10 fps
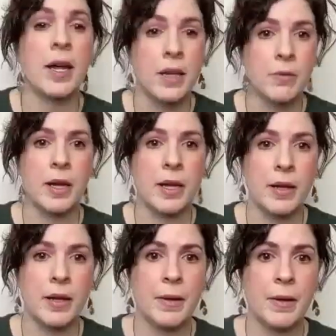right.
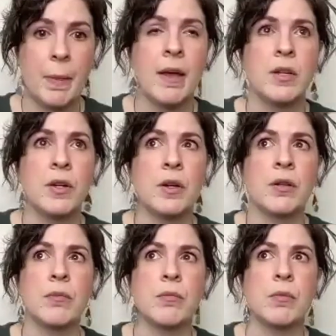Yeah. And you're
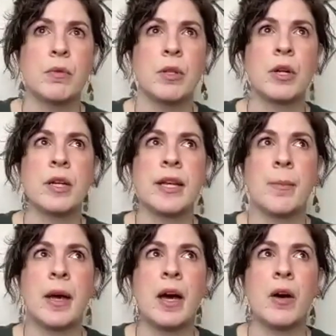learning
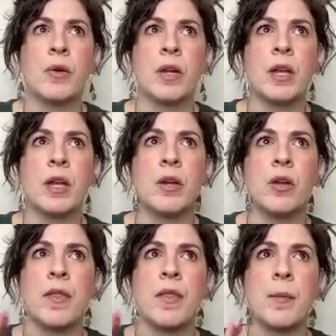about and
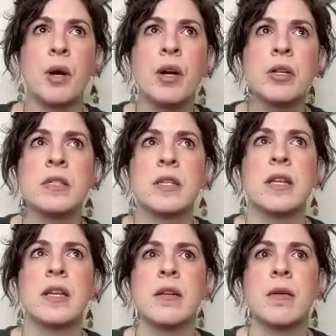knowing the
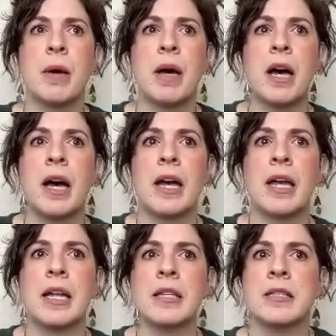person
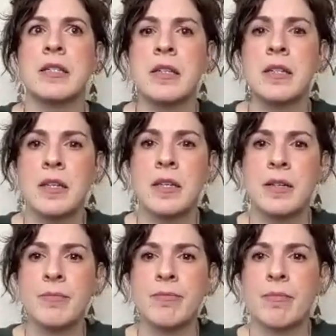behind
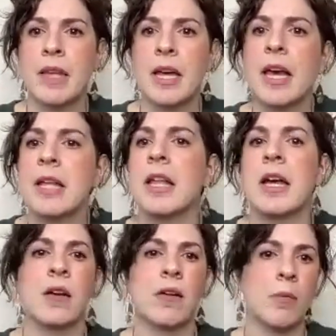the
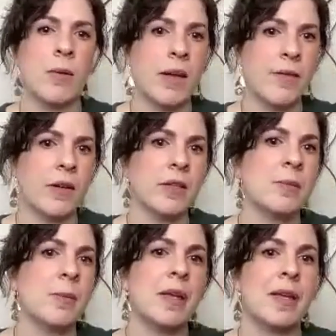headline or whatever
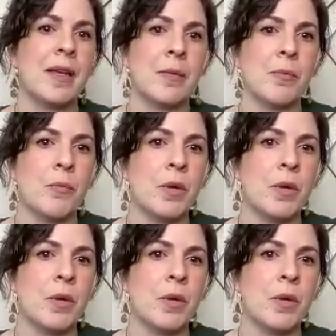is being right.